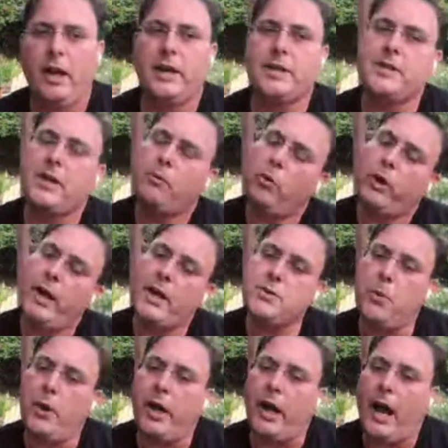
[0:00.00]
And it's like, well,
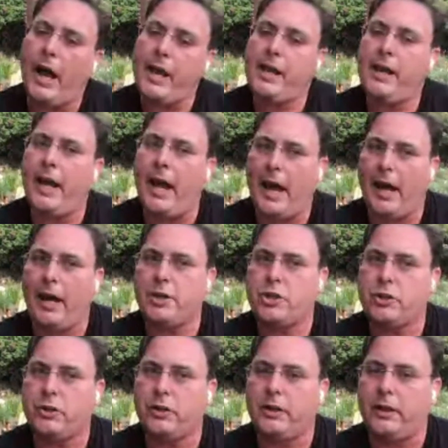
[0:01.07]
guess what? I can
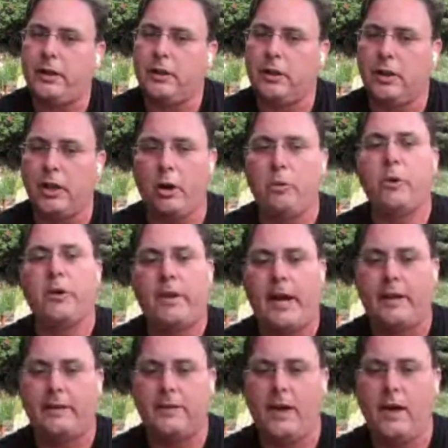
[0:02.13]
actually lower
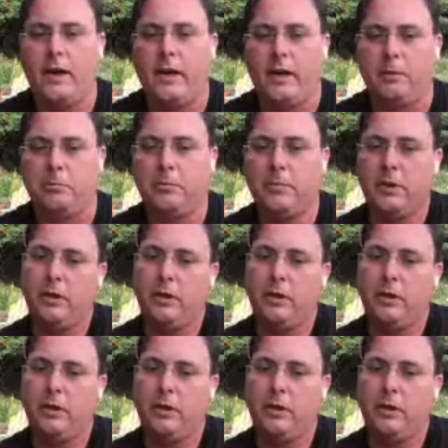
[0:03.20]
that time